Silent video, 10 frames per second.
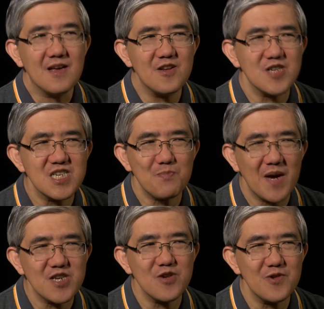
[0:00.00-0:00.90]
There's a
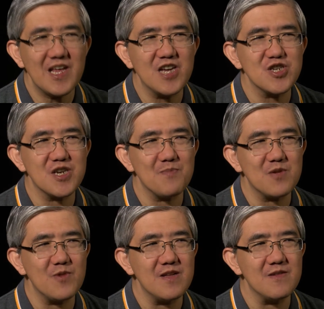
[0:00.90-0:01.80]
special relationship
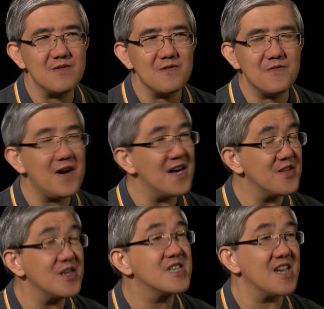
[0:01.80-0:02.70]
between
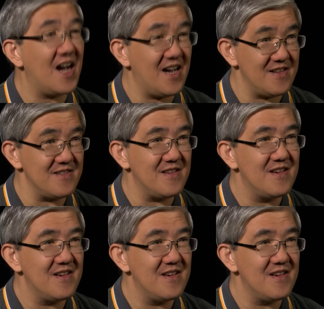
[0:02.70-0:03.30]
father and child,